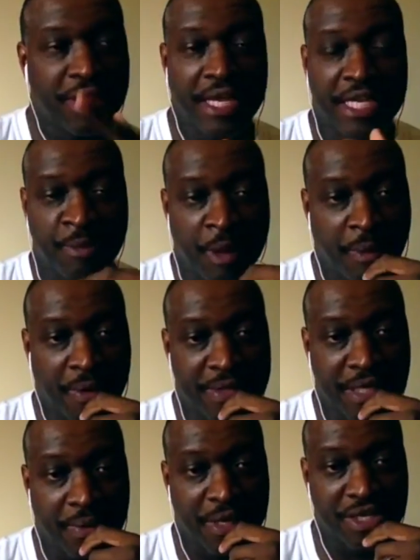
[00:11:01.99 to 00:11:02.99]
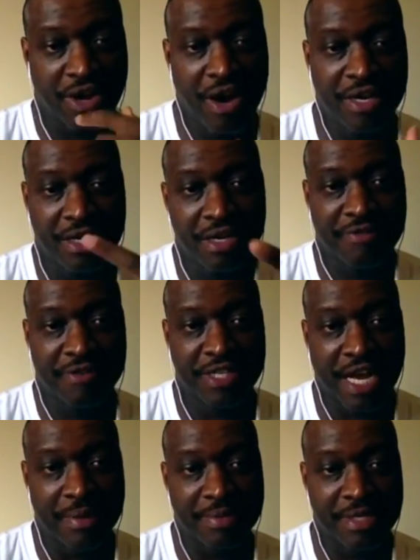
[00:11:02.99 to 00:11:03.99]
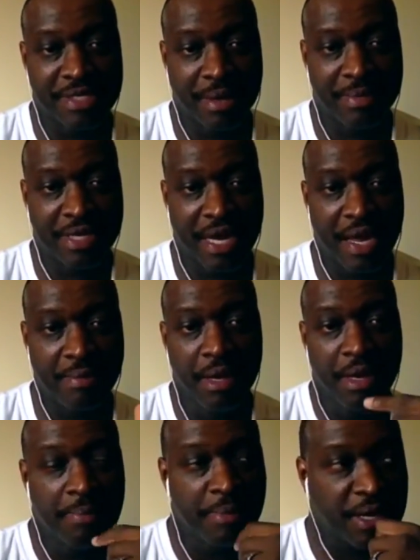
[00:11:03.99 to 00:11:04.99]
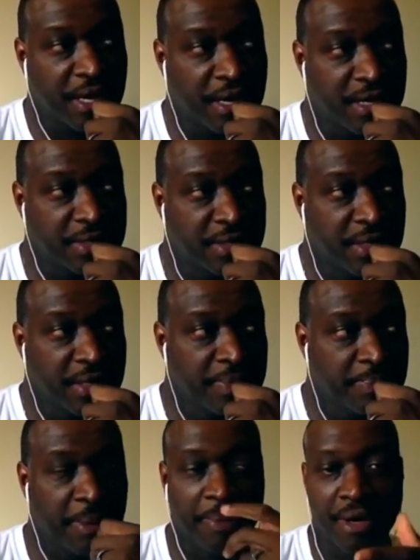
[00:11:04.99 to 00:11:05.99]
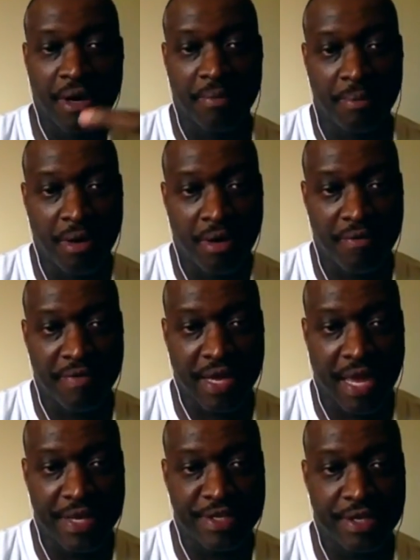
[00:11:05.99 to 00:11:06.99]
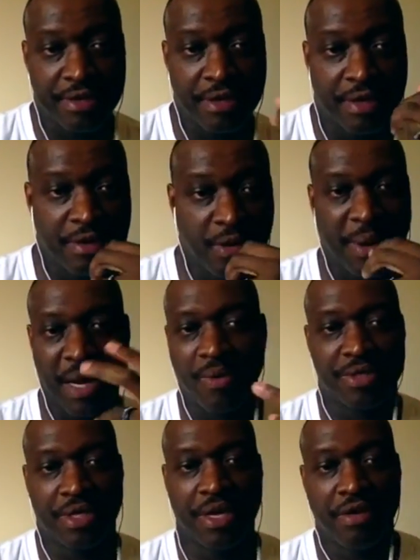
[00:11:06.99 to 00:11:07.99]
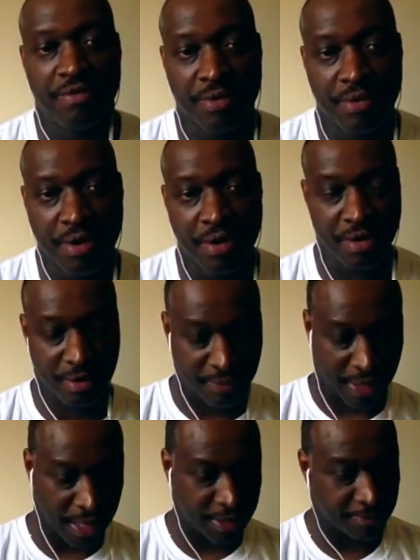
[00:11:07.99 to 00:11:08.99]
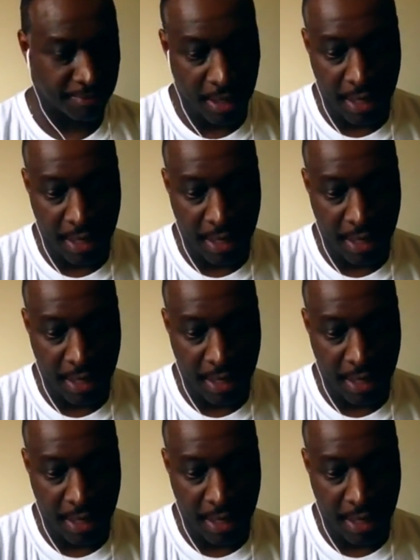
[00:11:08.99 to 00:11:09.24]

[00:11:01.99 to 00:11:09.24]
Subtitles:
the things people always say, well, it's hard to look for jobs in the summertime because people are on vacation and nobody wants to interview you on vacation.